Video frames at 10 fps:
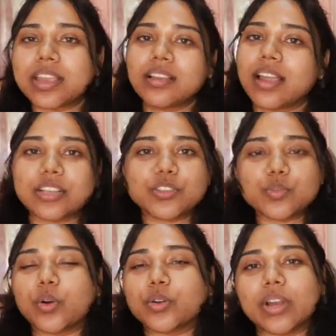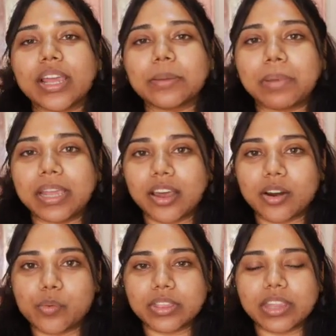I just want to like play
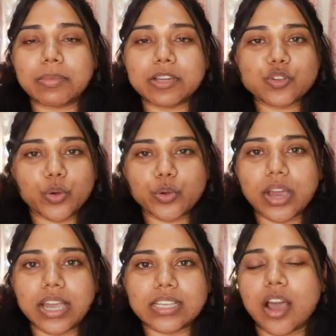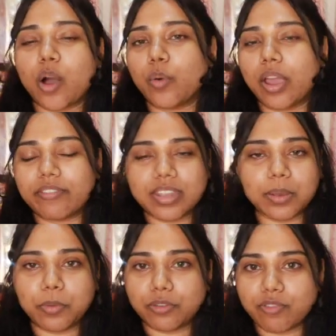around with them and show you guys how everything
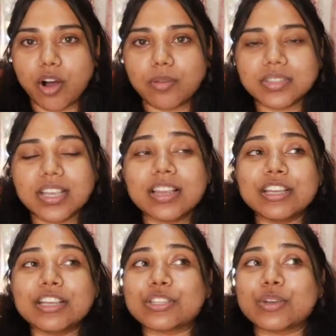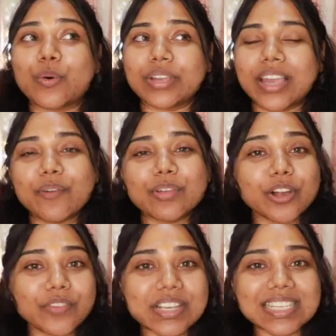performs. So yeah,
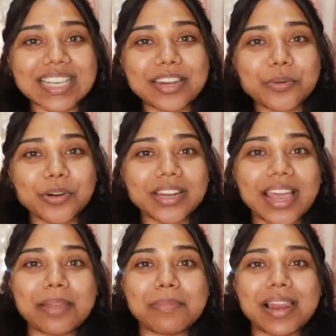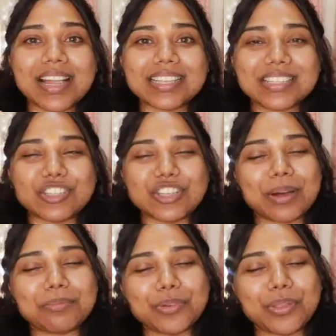without wasting any more time, let's
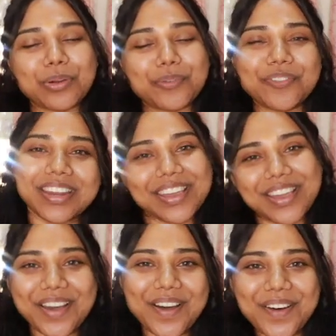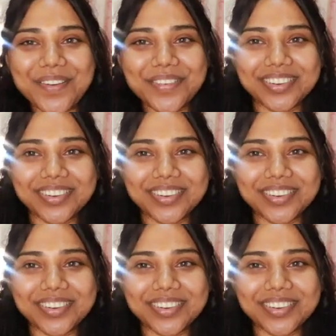jump to the video.